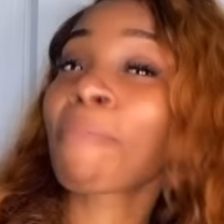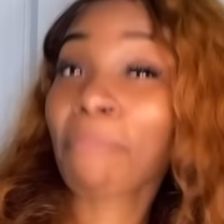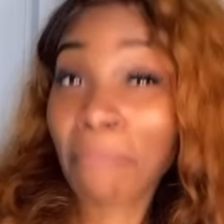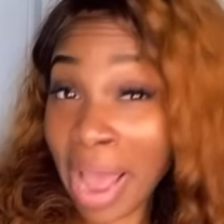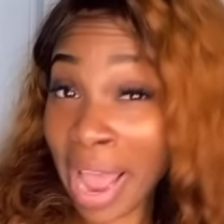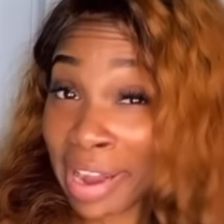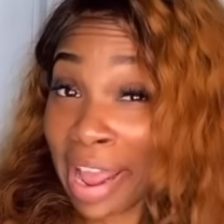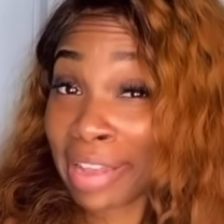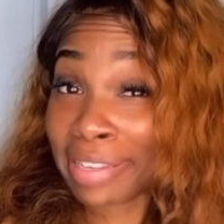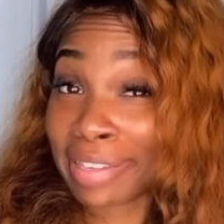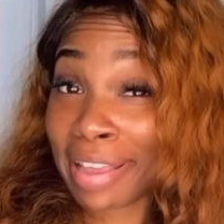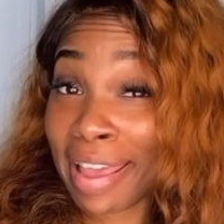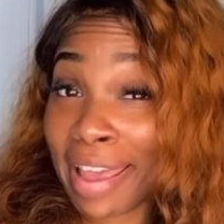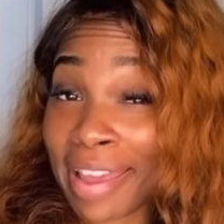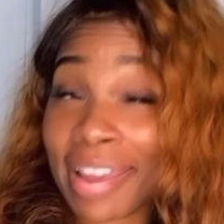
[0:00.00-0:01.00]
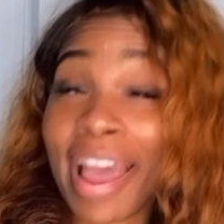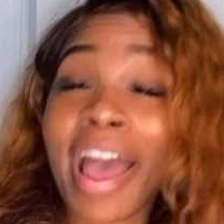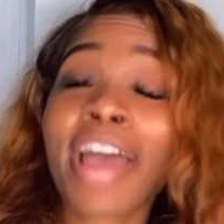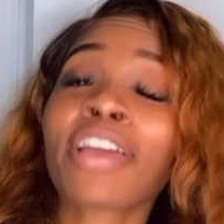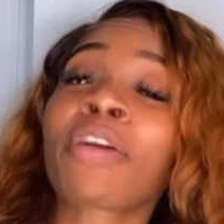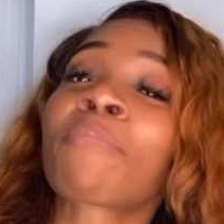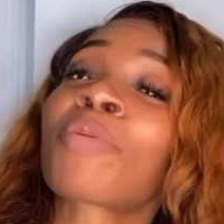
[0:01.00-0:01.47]
Might I say,
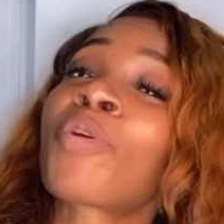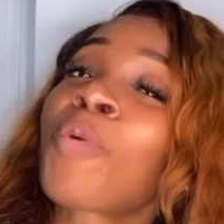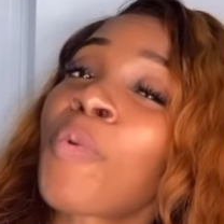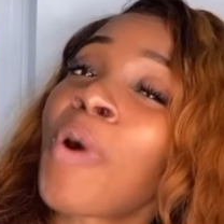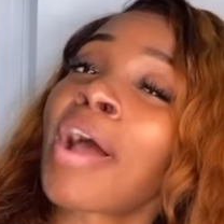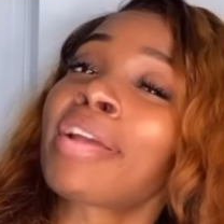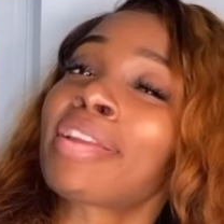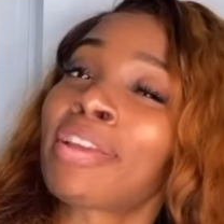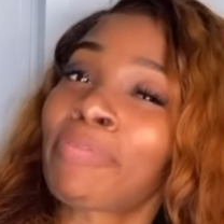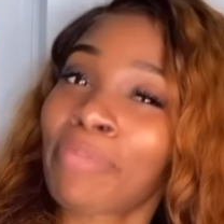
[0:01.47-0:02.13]
I am quite